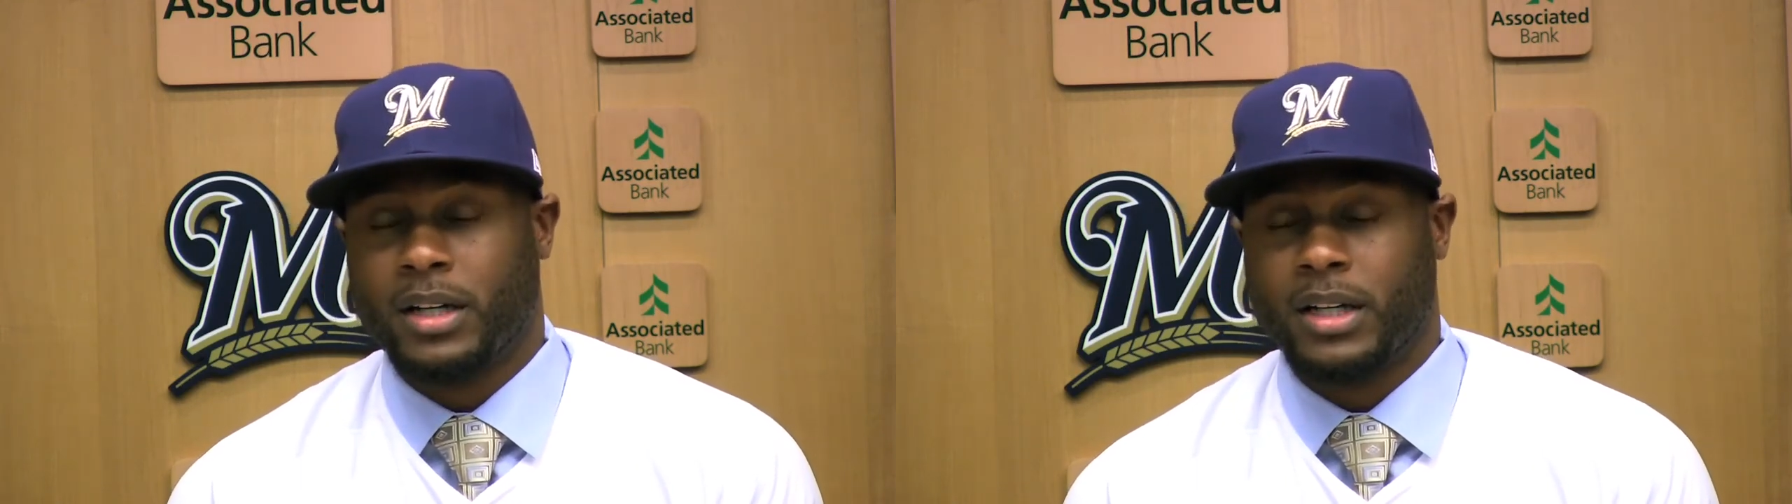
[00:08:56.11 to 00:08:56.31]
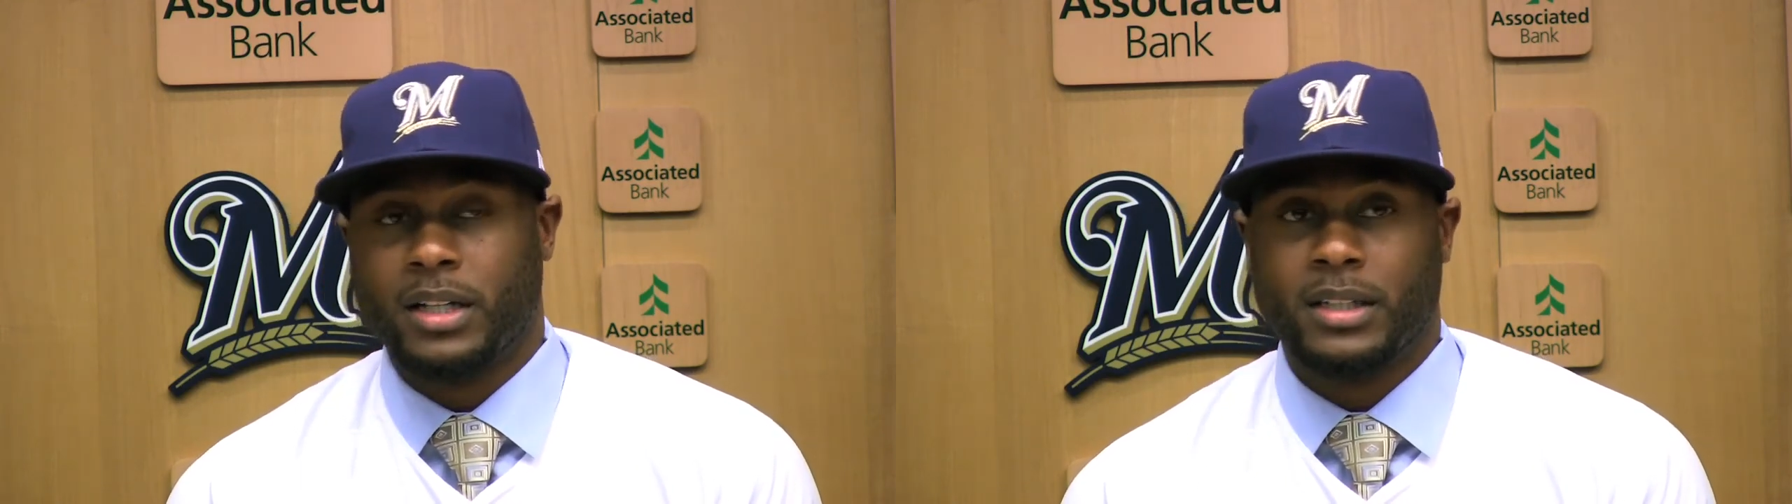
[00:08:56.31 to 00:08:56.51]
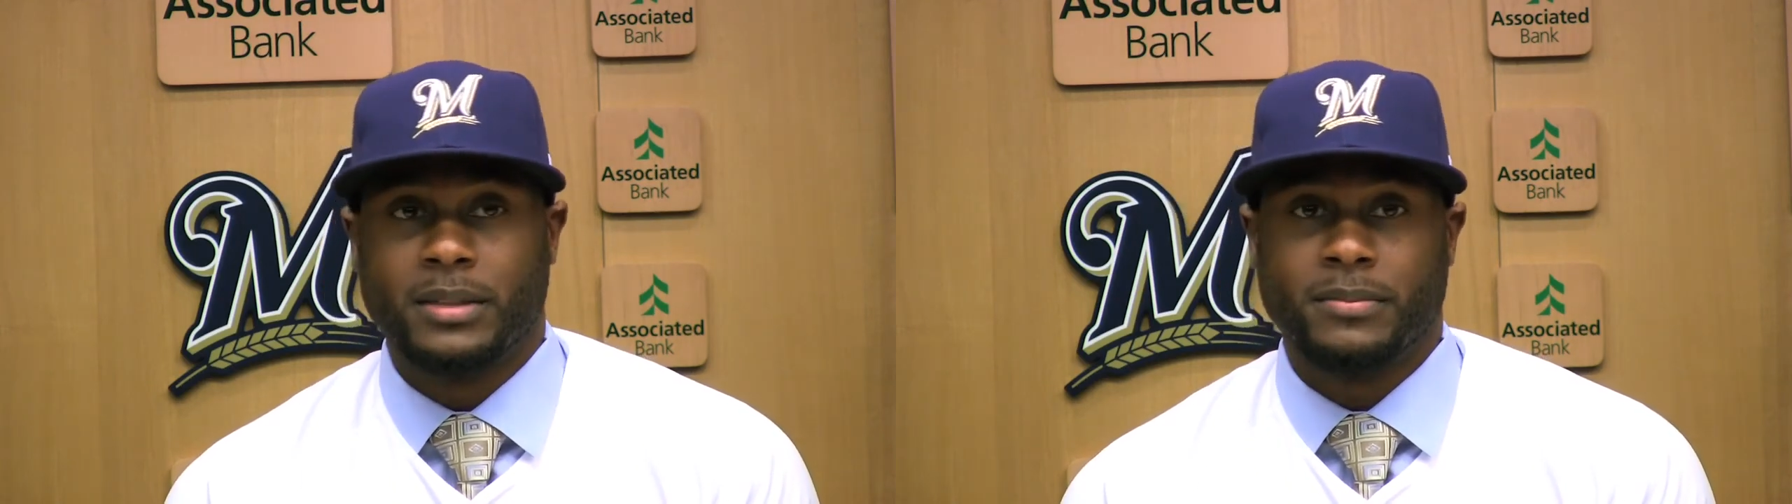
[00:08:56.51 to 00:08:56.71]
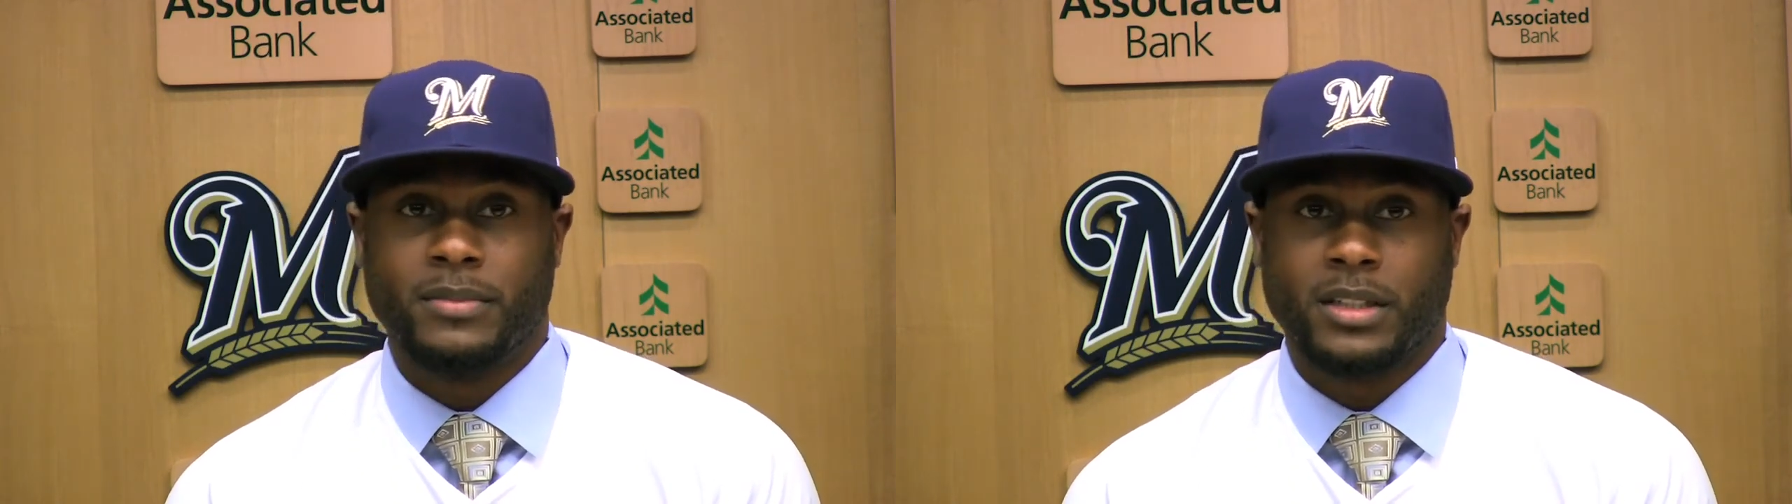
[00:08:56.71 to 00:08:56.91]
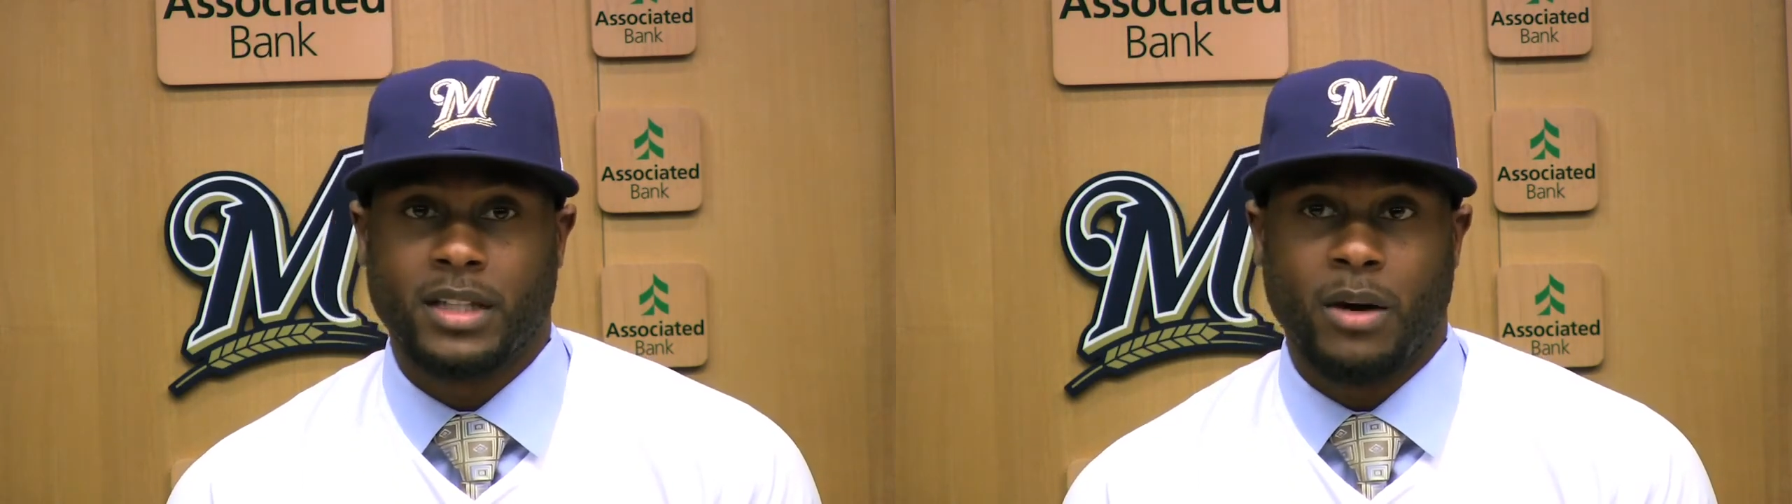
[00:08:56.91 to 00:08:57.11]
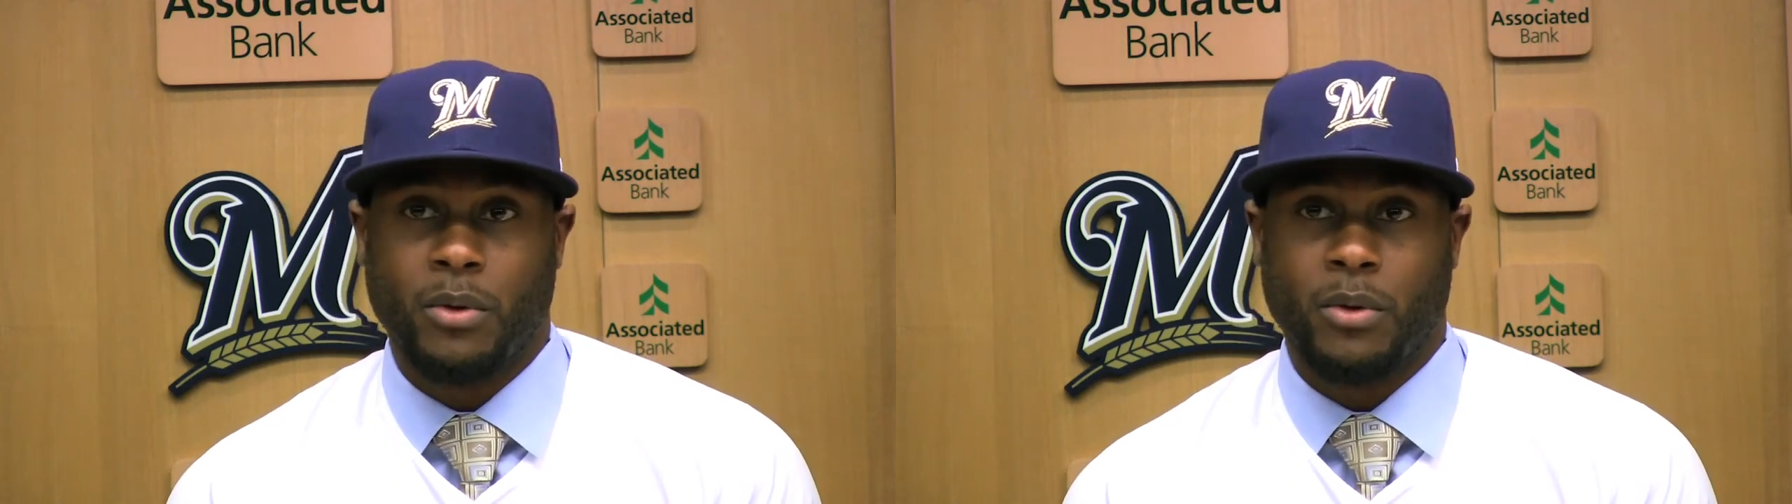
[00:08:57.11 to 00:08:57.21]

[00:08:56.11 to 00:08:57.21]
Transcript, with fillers: And um, like I said, I